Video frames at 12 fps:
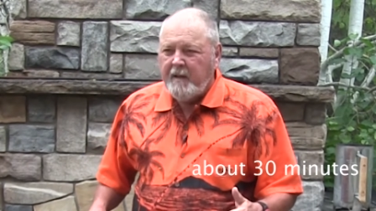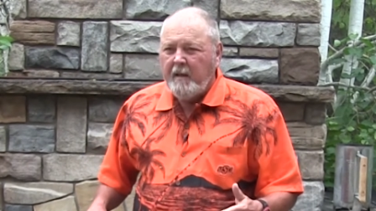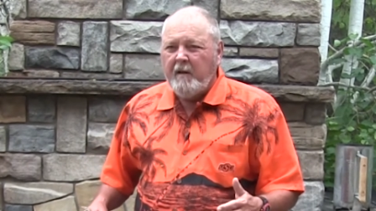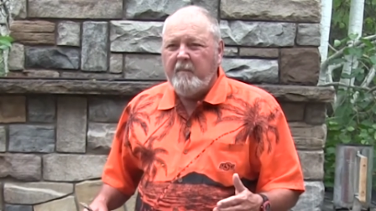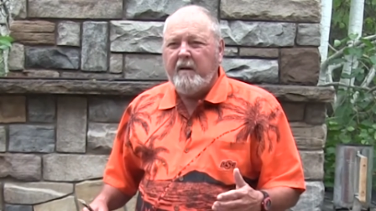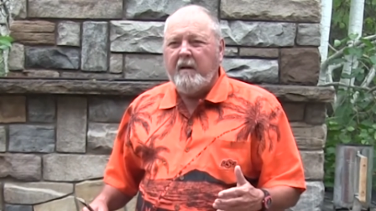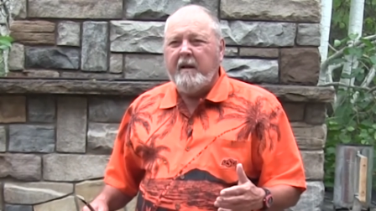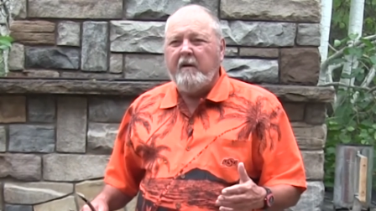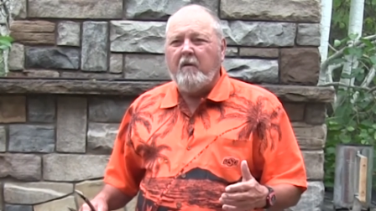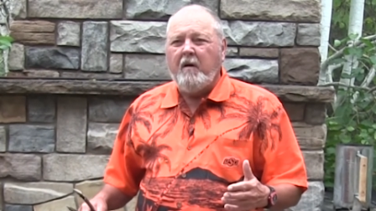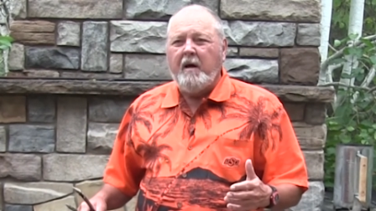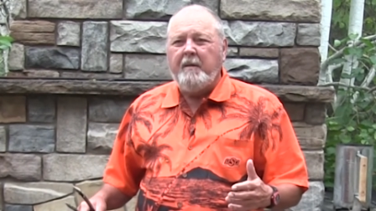a little bit
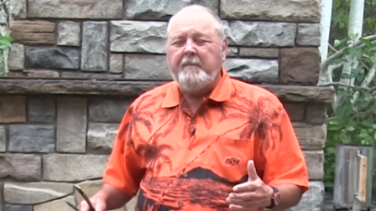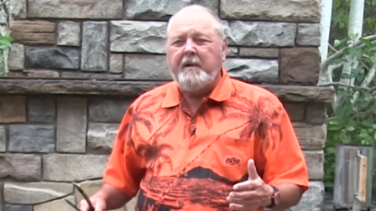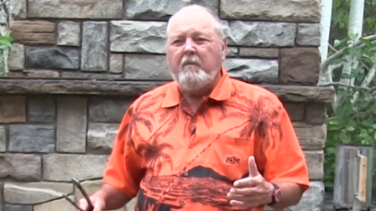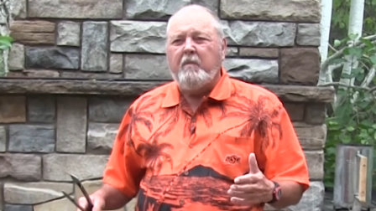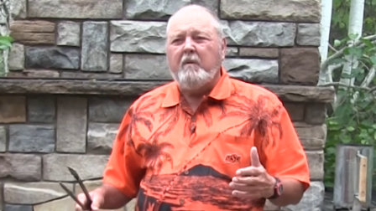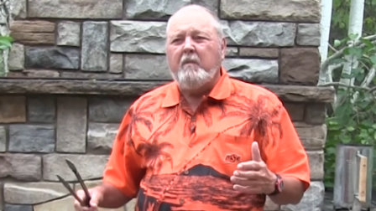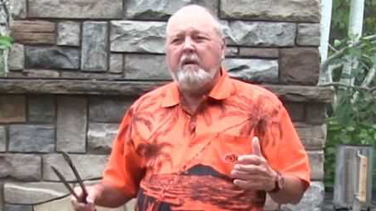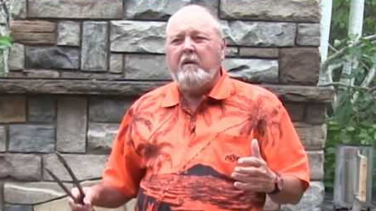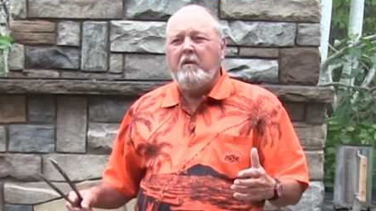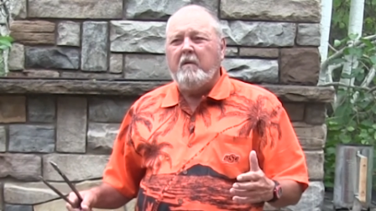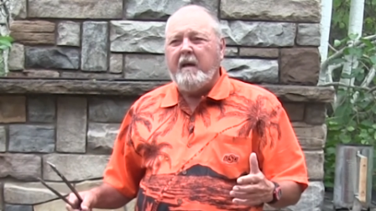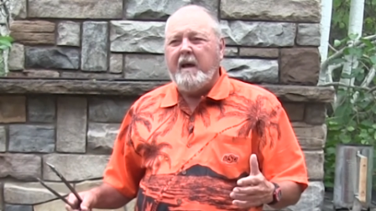later on, and when we
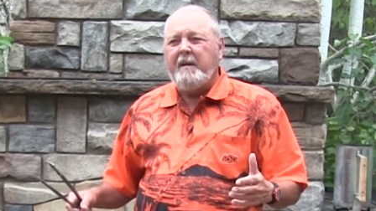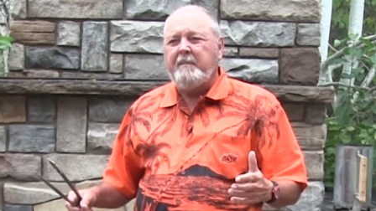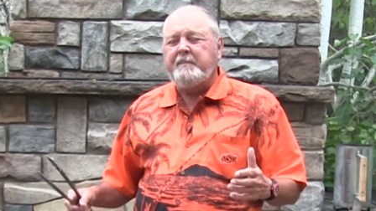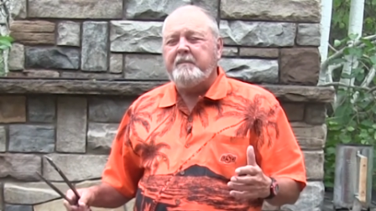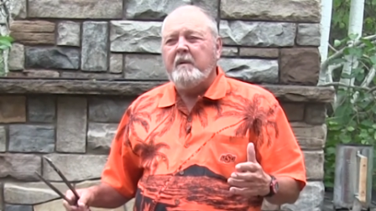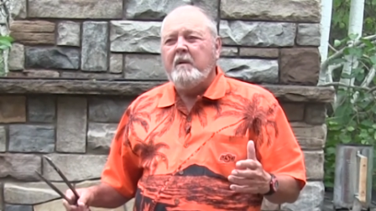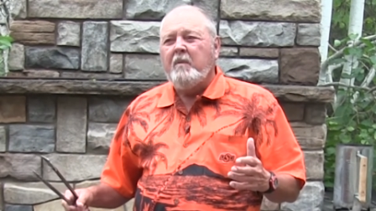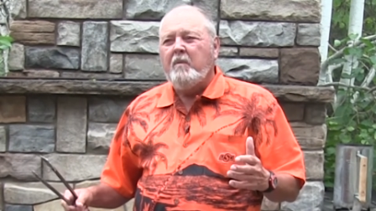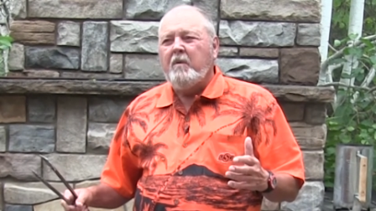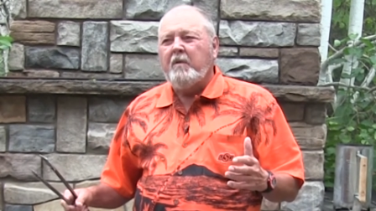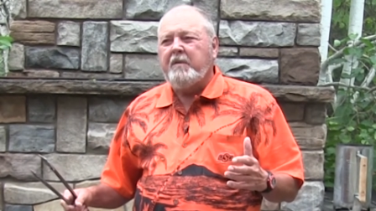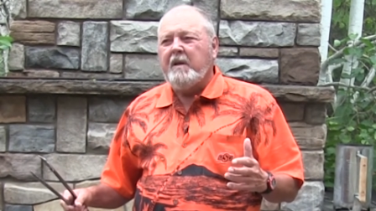do that,
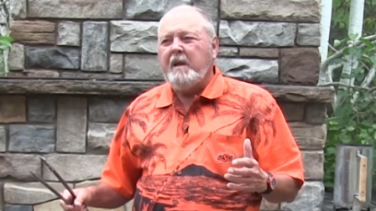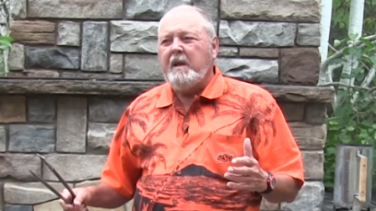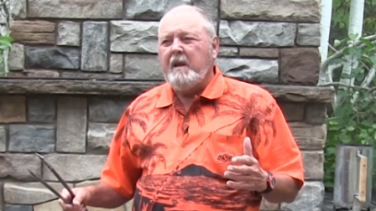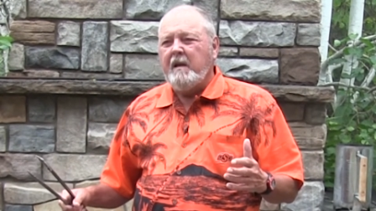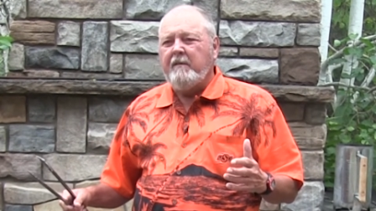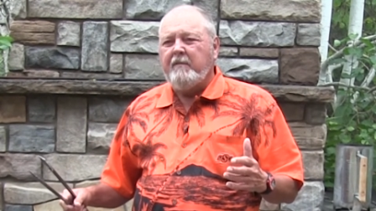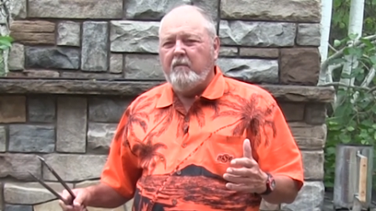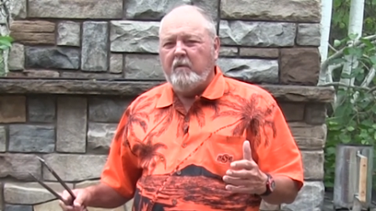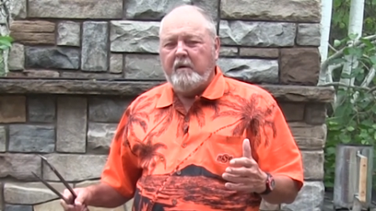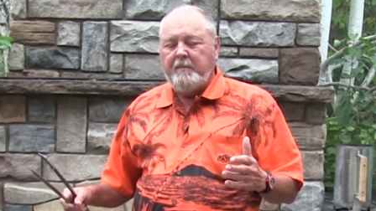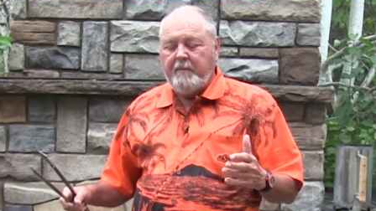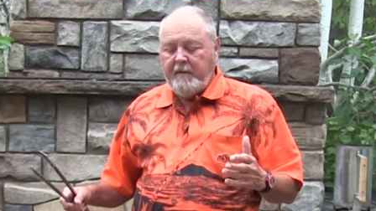we'll see if
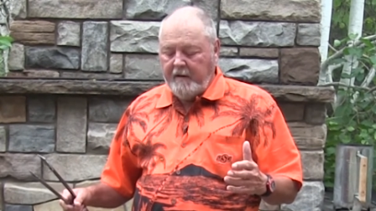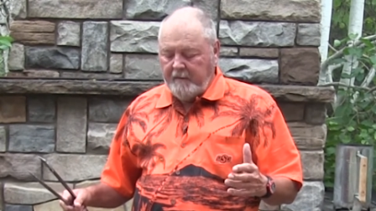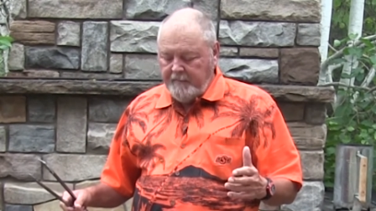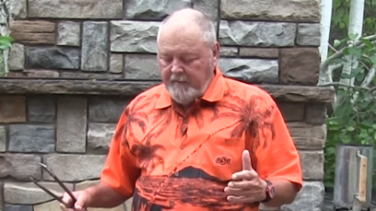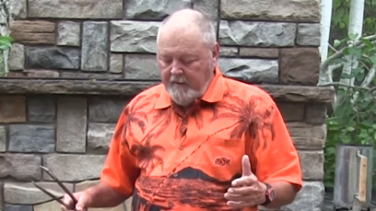we're there.